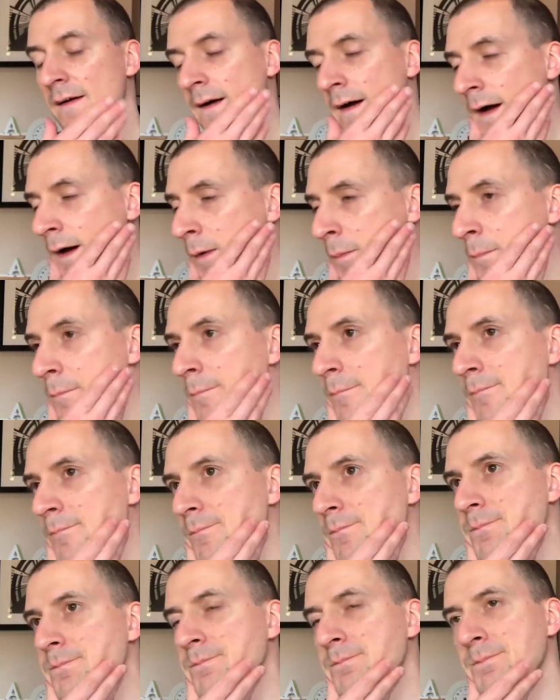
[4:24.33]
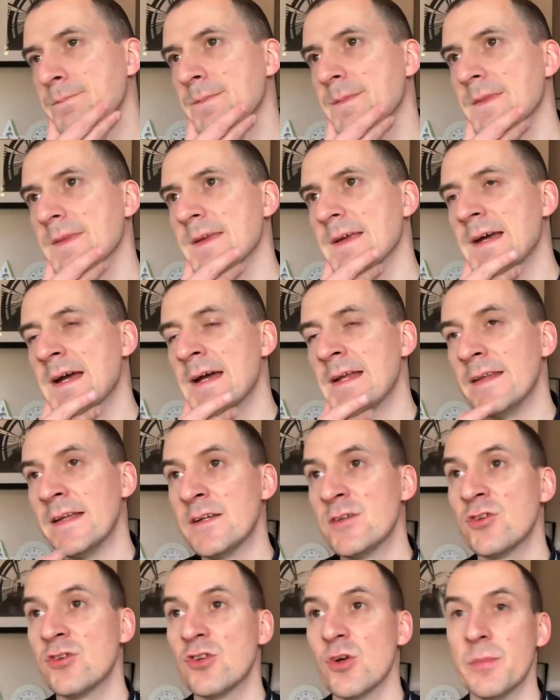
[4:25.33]
And they
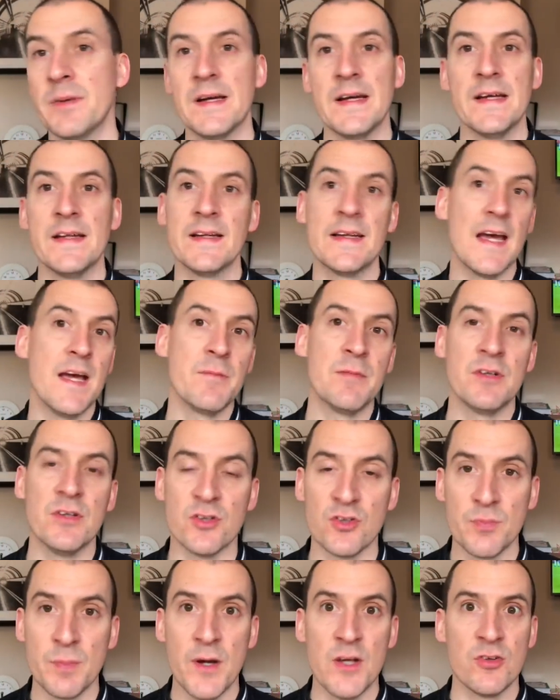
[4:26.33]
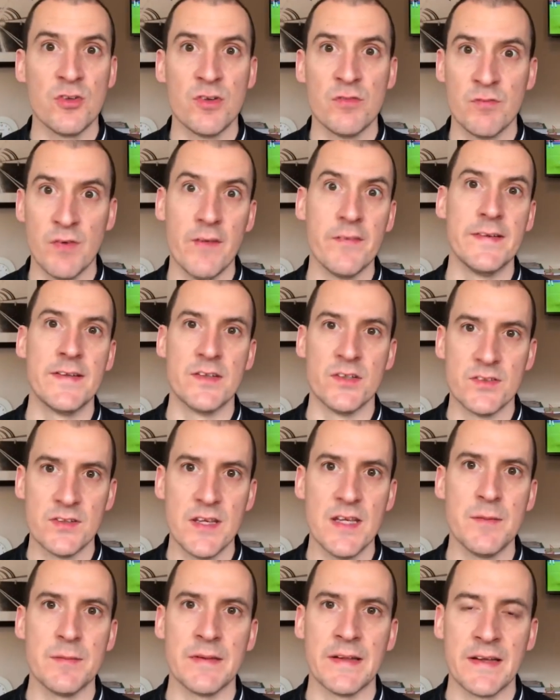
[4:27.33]
just dominated the game. And look, Spurs are a very good
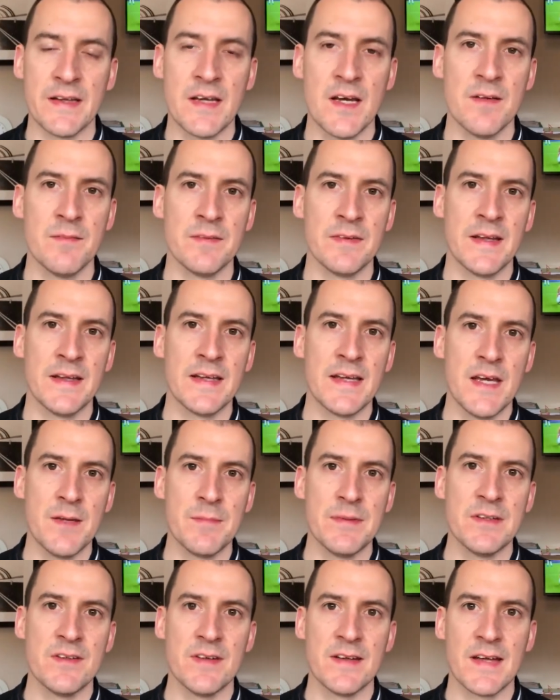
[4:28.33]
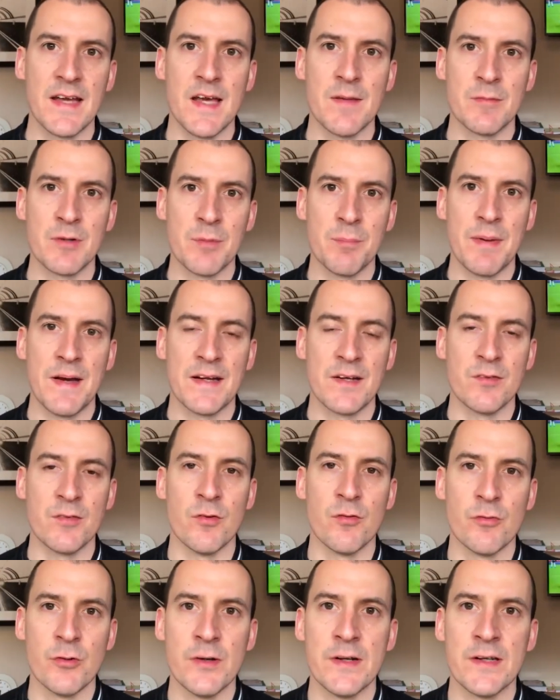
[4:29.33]
team, and they came into the game on the back of a
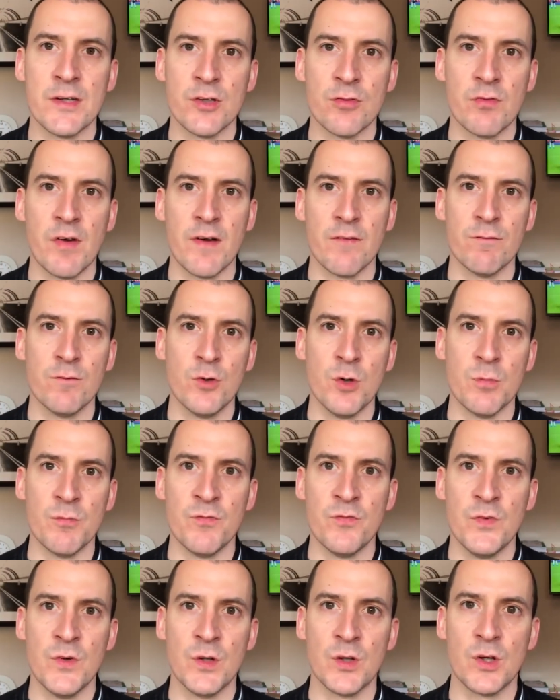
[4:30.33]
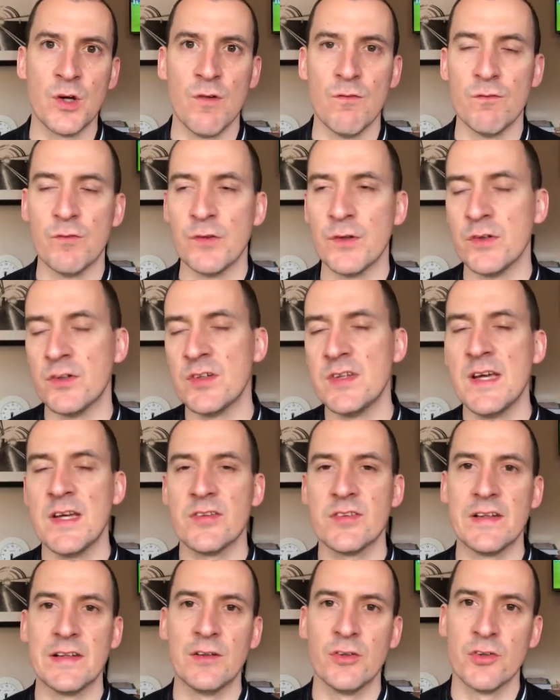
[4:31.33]
really good run of form, full of confidence.
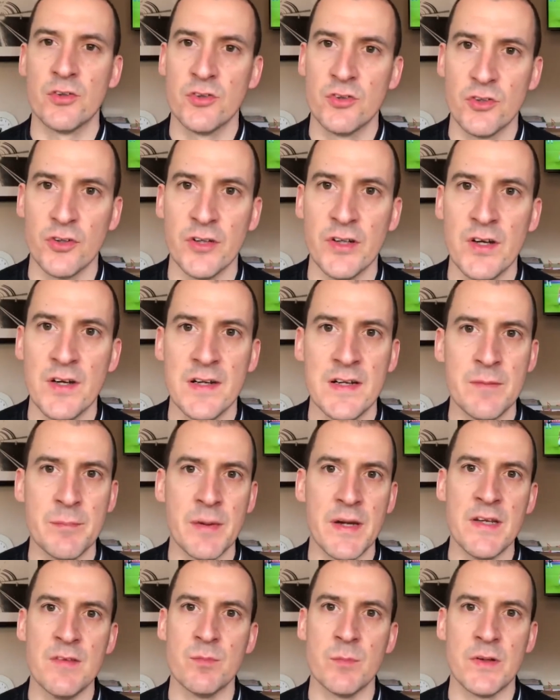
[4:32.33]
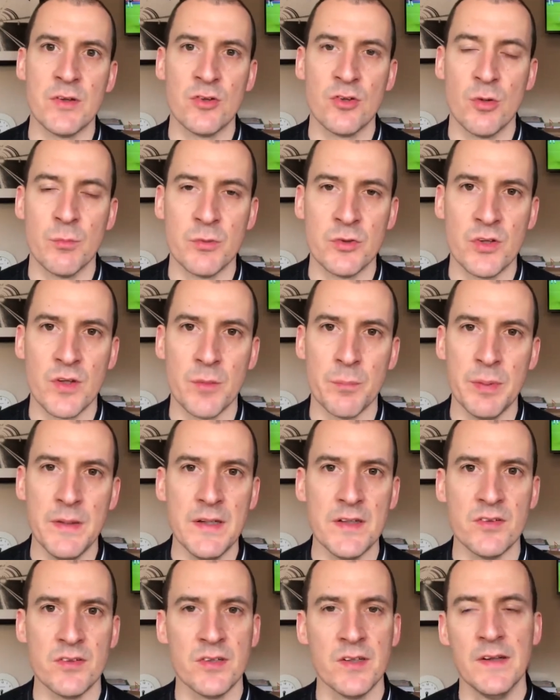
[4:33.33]
Yes, they lost Son early, but even when Son was on the
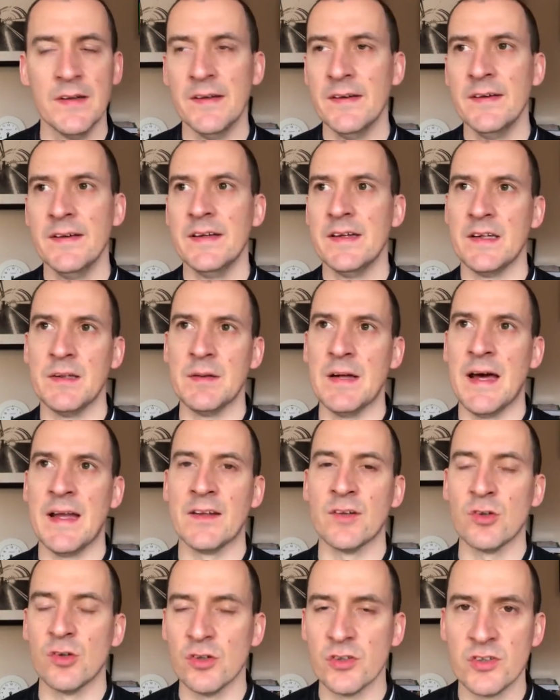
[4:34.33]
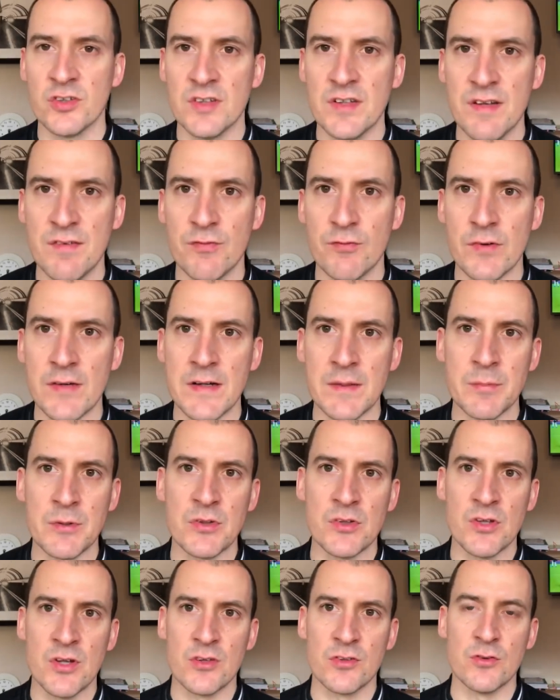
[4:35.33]
pitch, it hadn't got a sniff really,
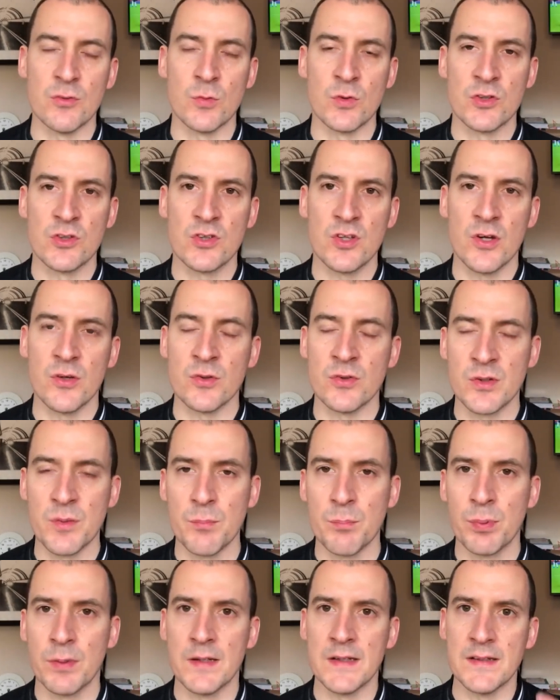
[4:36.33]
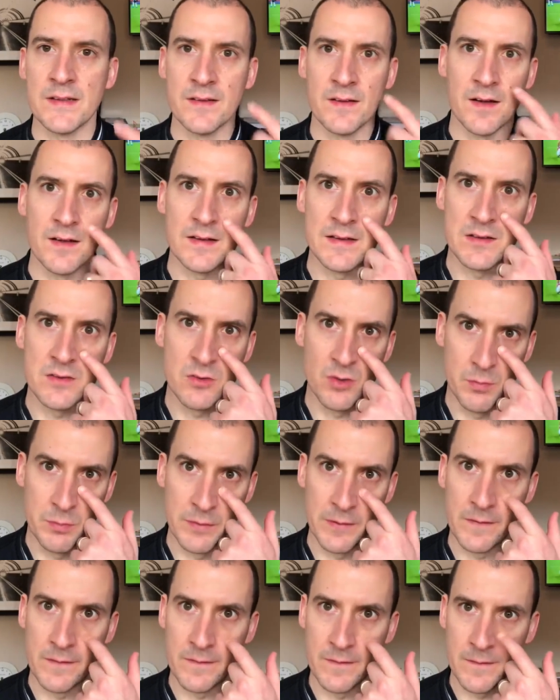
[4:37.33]
because Arsenal was so completely and utterly
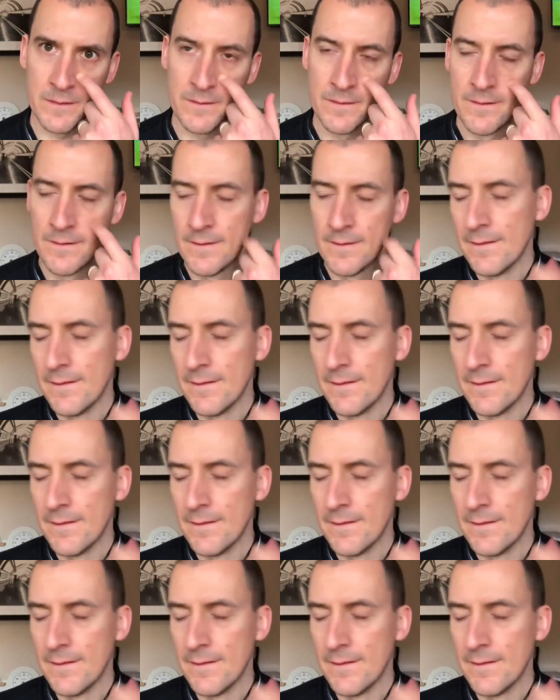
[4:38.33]
dominant.